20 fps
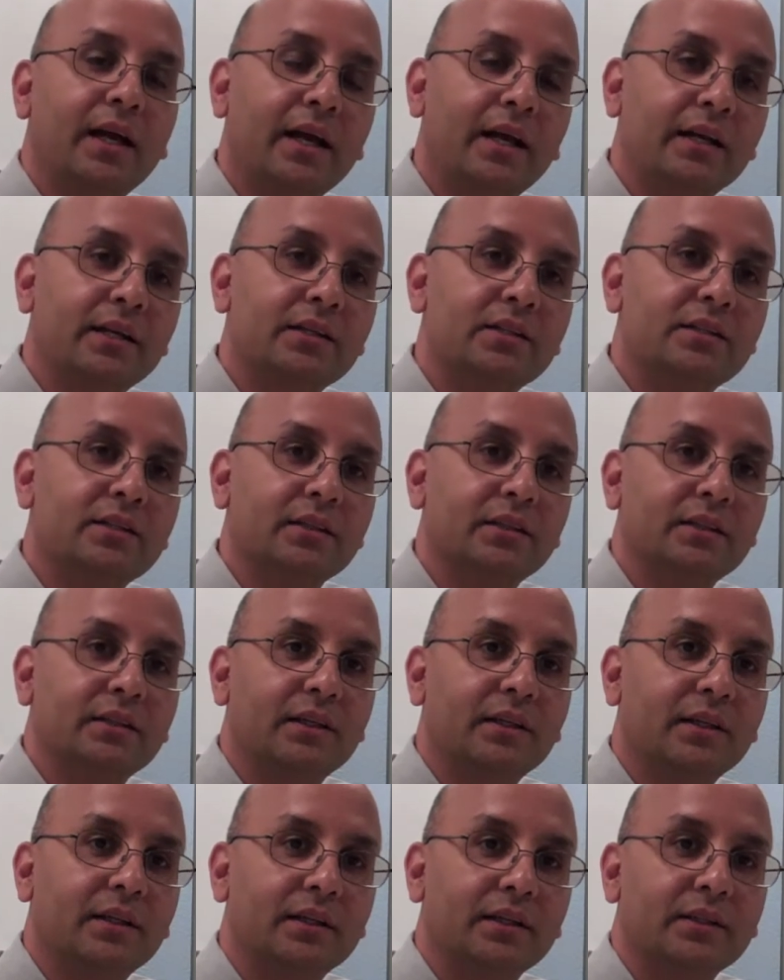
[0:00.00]
And
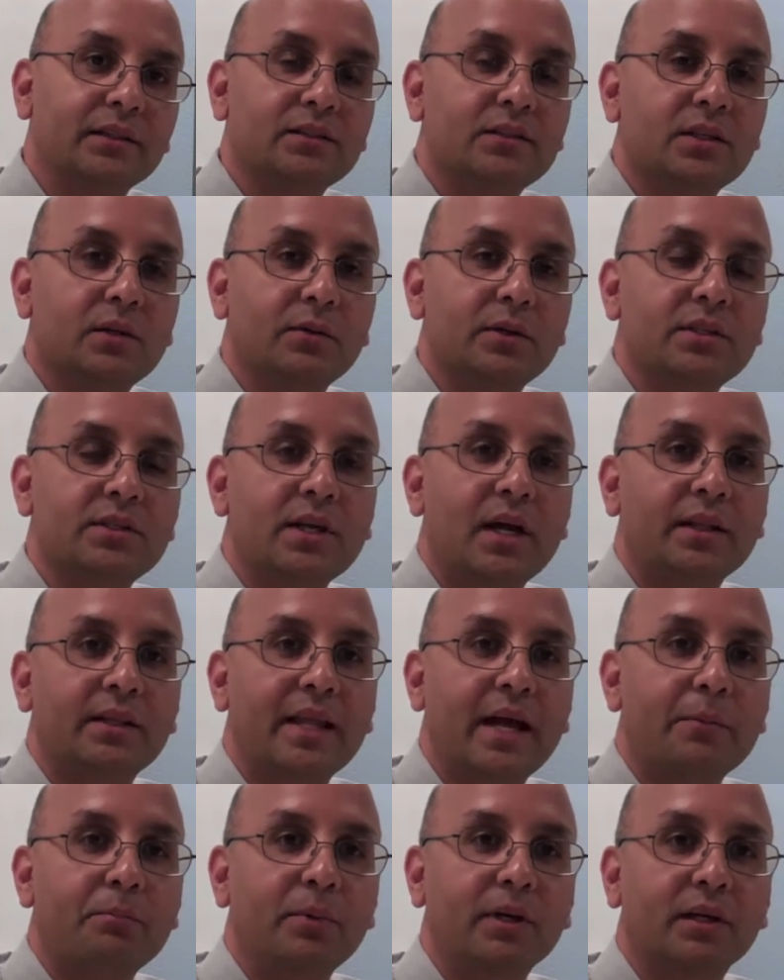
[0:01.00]
uh, so it's not
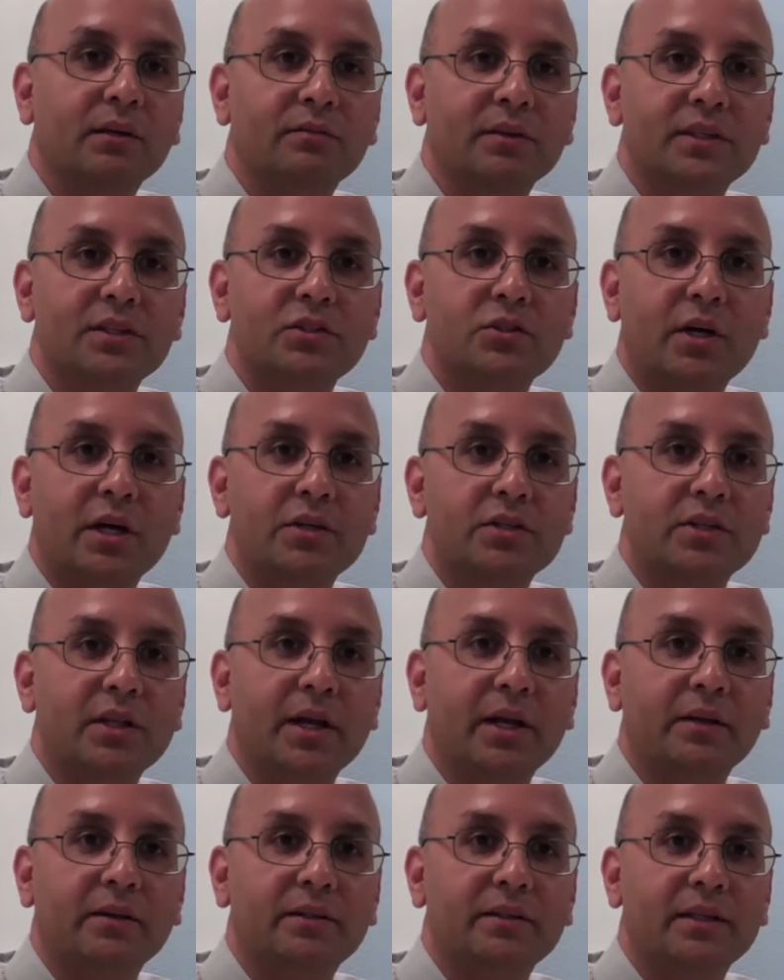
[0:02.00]
that big of a stretch
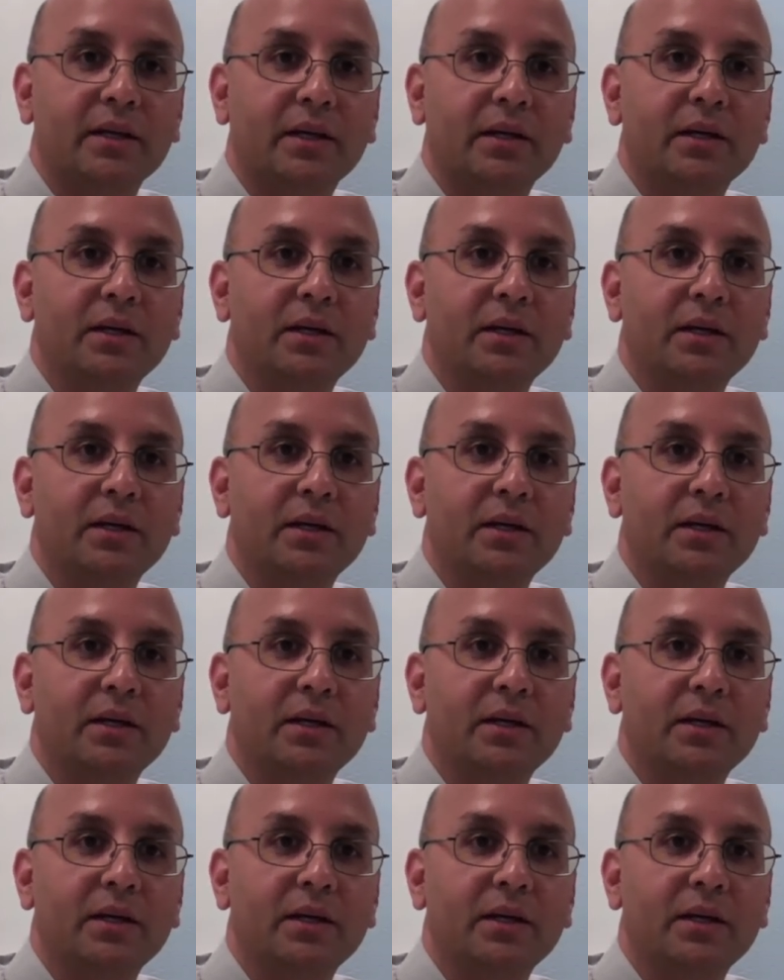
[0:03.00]
that uh,